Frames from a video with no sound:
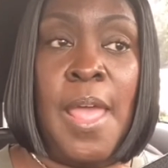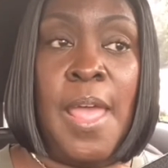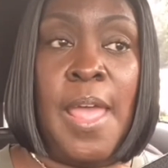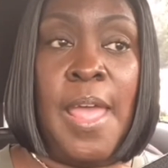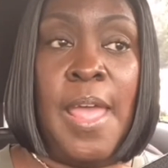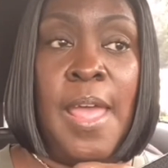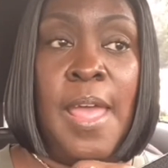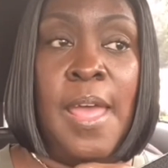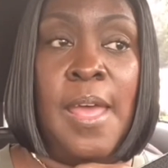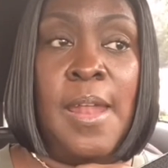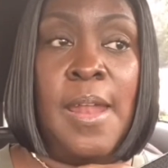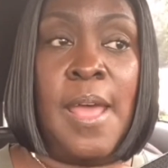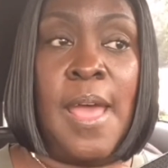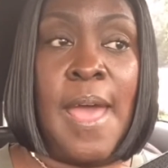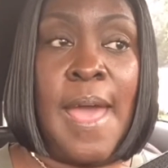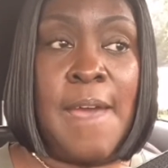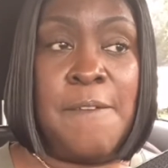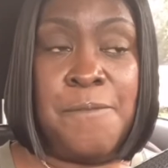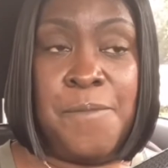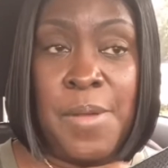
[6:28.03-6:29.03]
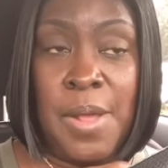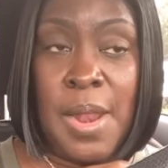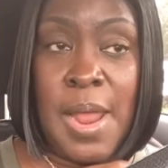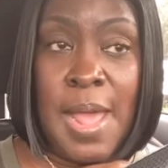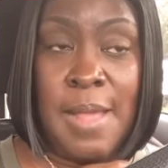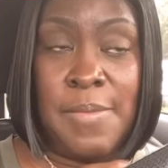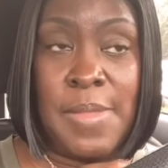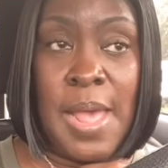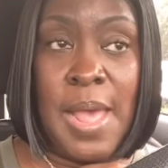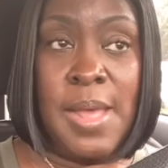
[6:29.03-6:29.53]
And I feel
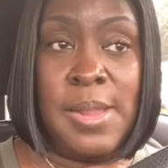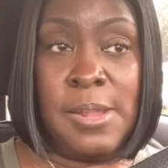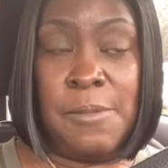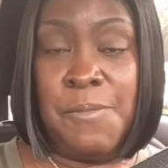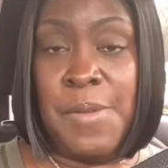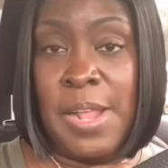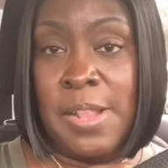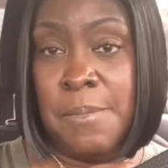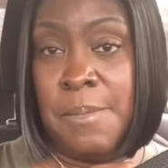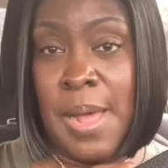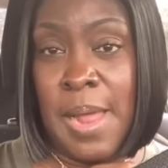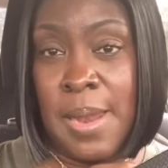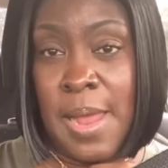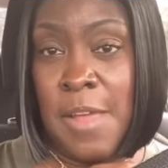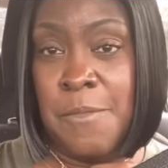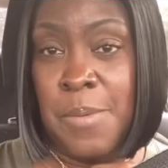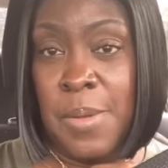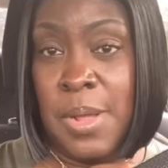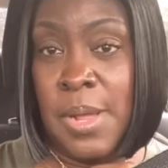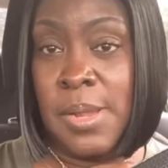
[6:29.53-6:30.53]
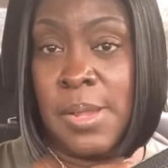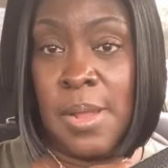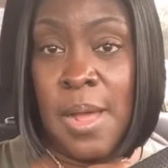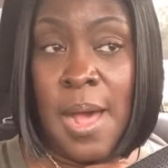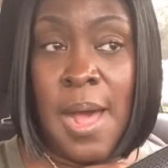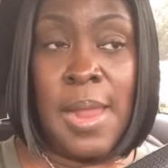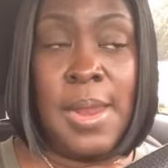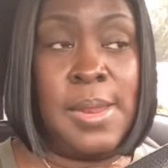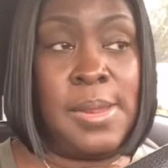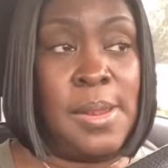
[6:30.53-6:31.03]
like that has affected my life because
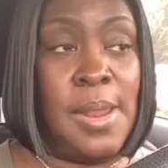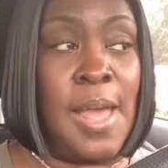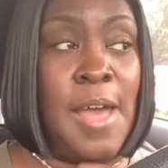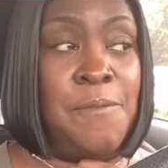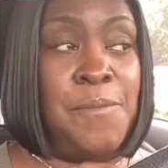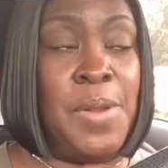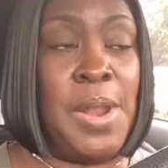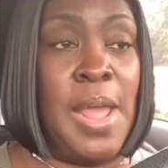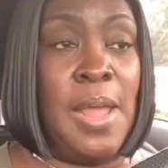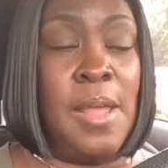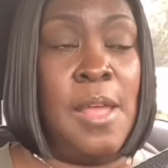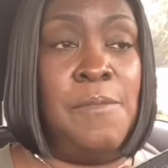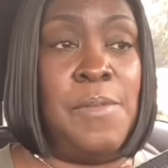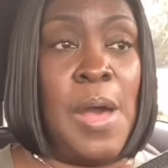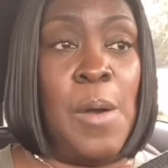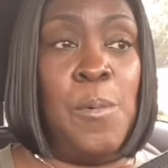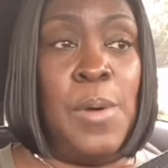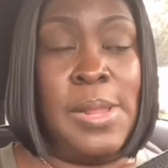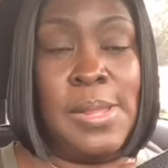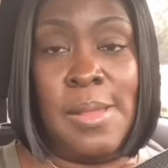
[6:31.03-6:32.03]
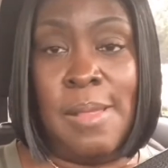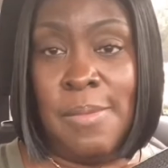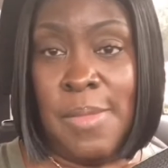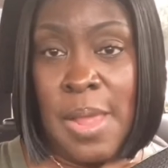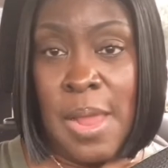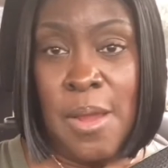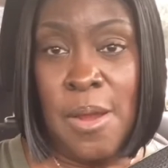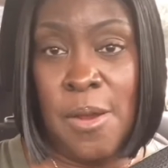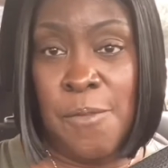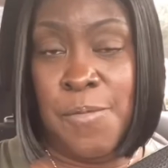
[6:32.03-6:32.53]
honestly, I feel like if I wasn't
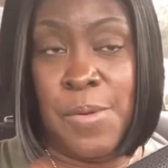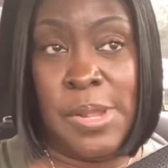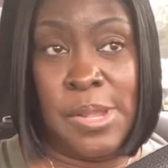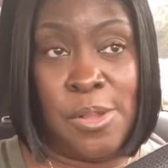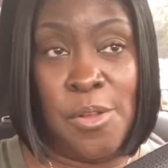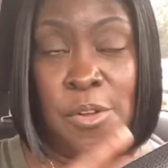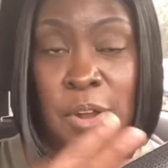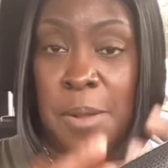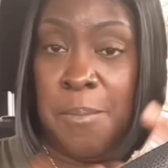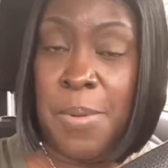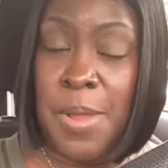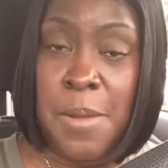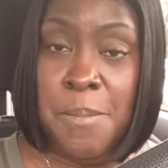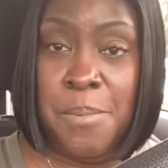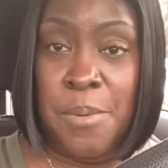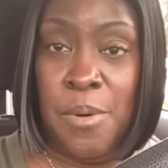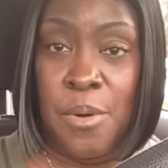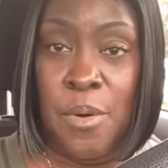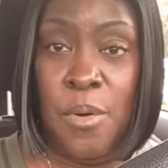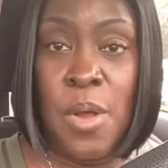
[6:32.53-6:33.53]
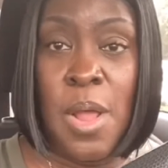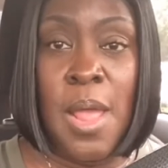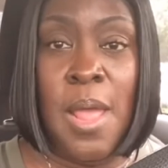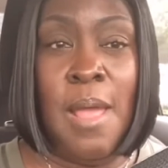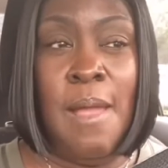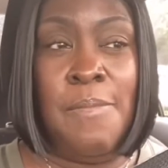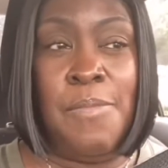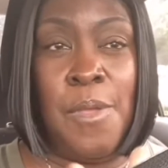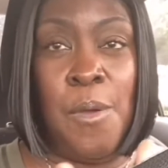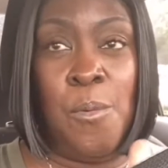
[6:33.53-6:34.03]
there for certain people
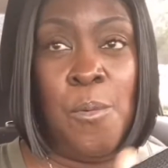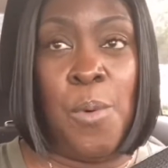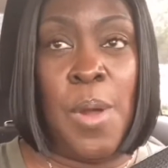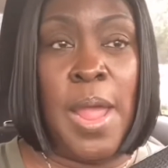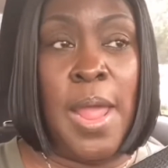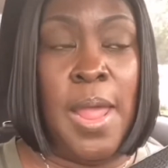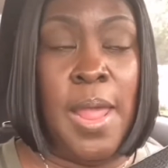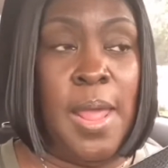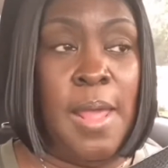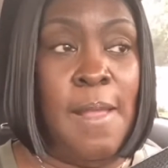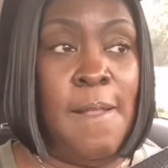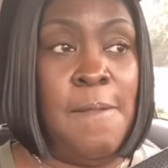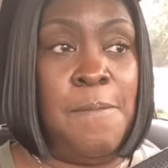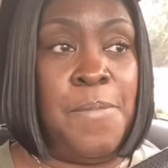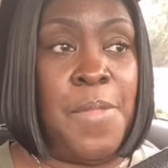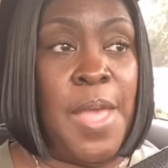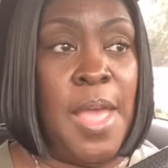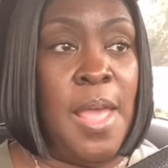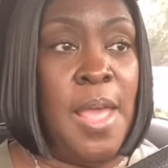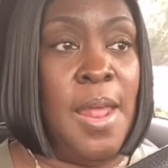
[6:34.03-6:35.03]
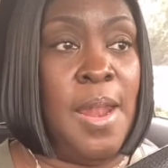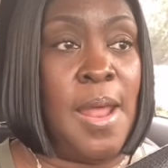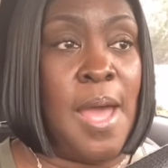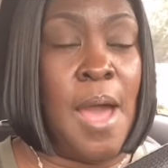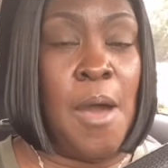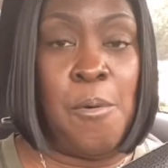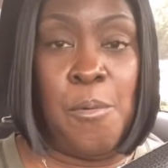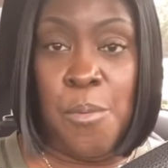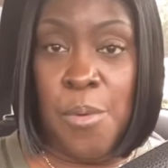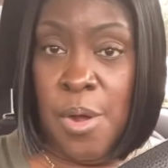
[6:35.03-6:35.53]
the way that
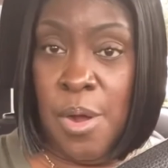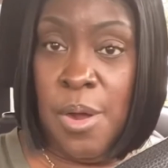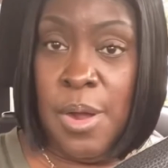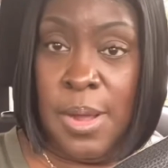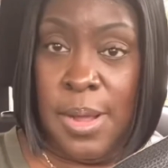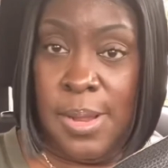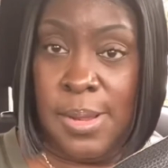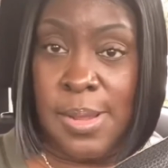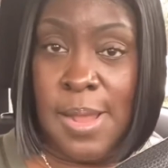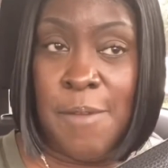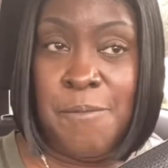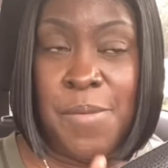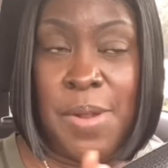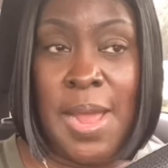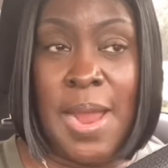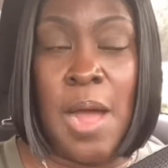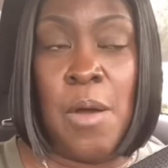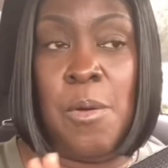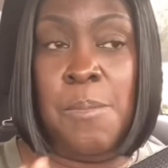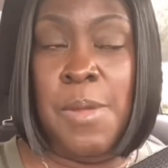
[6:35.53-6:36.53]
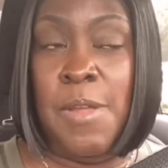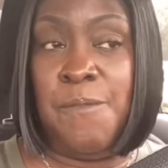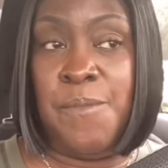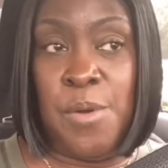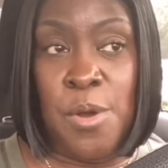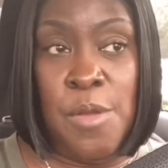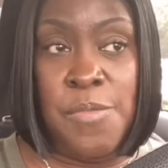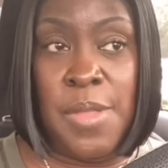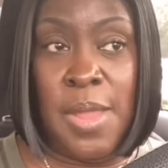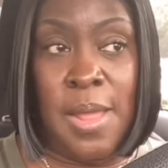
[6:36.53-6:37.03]
I was, I feel like I would be
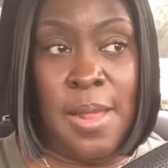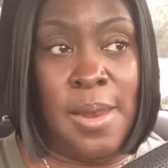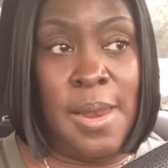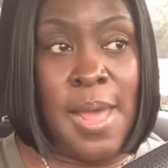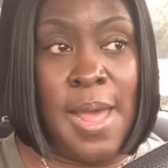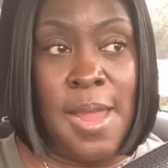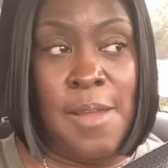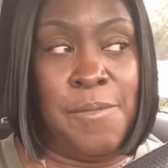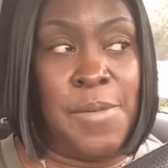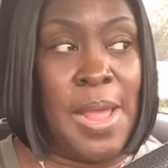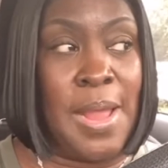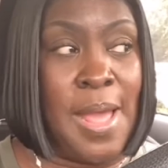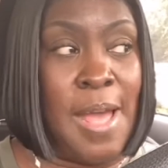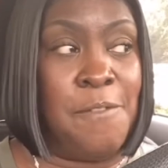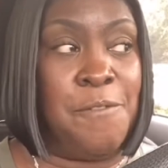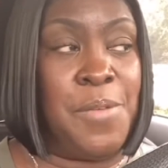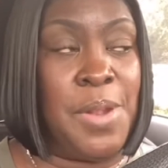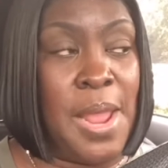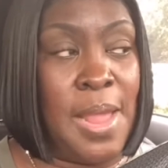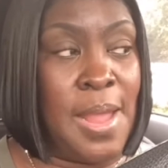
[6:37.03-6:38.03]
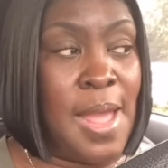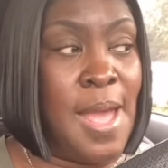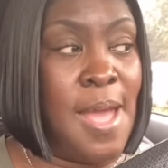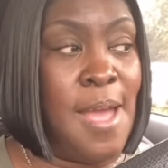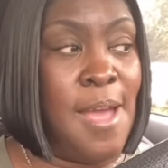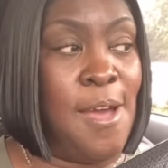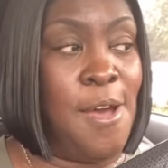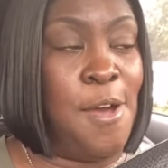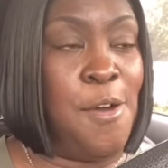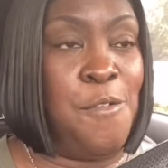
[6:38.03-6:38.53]
further in life. Like, I feel like I
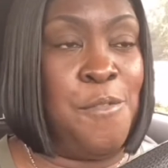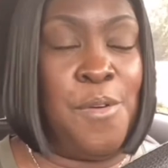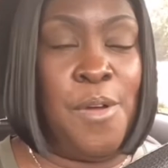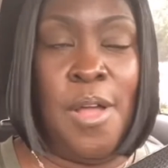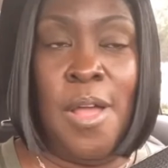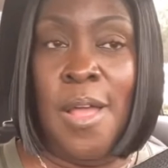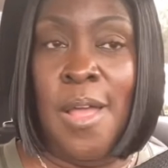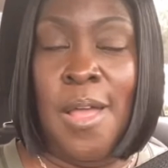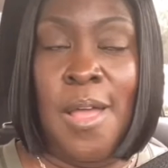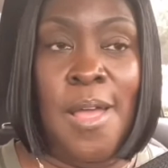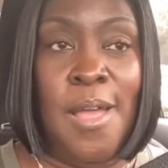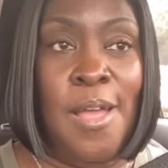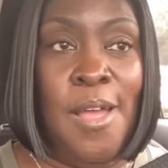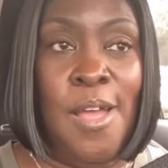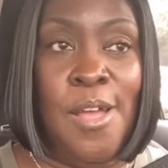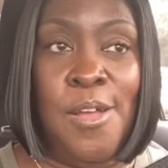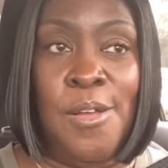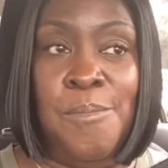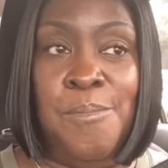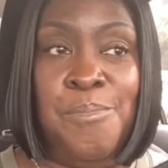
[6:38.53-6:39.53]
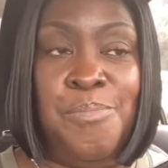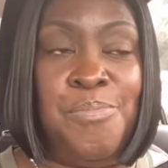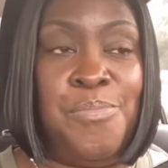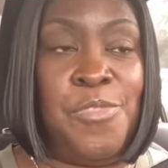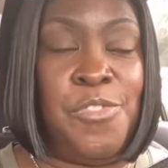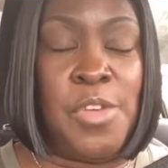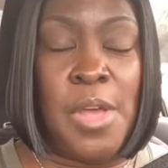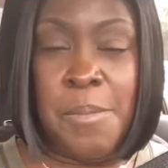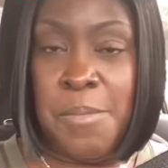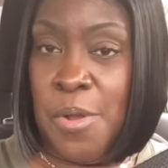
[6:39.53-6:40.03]
have
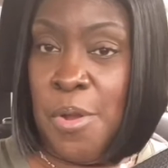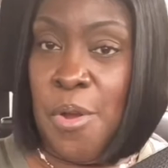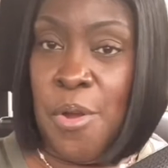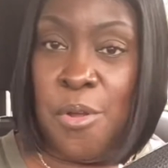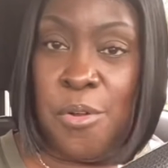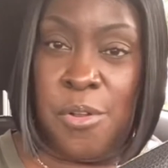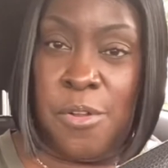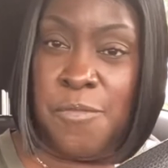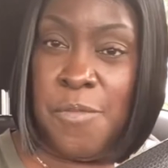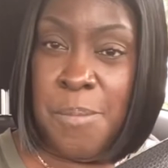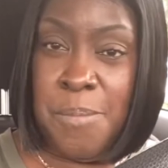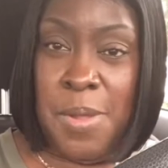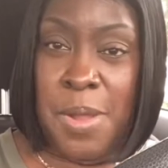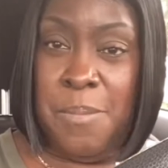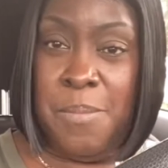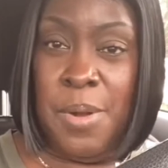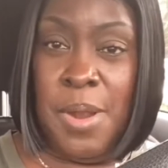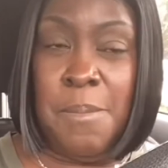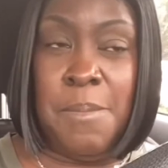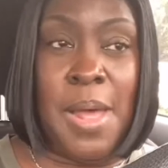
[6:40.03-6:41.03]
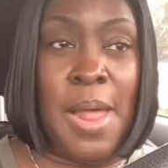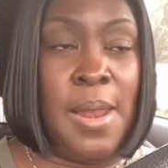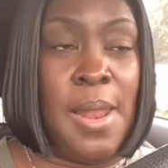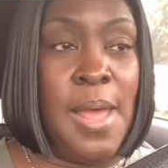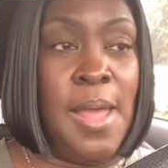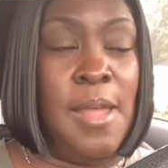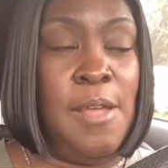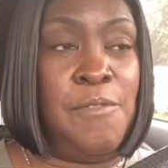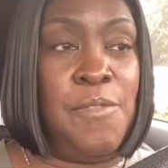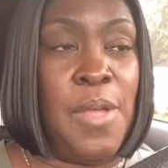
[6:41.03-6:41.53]
jumped hurdles for people in my
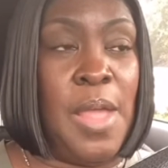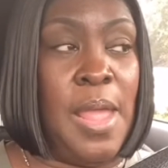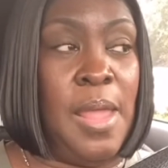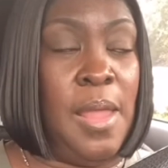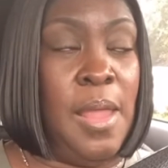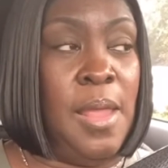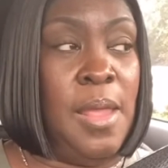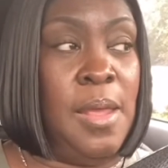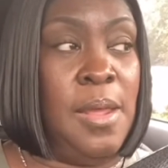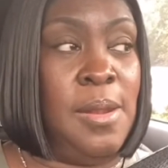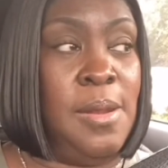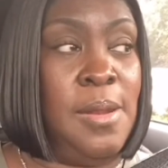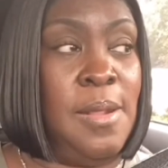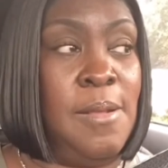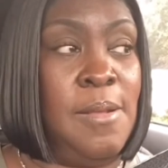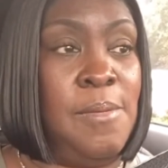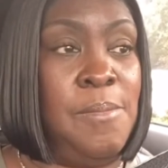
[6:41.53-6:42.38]
life and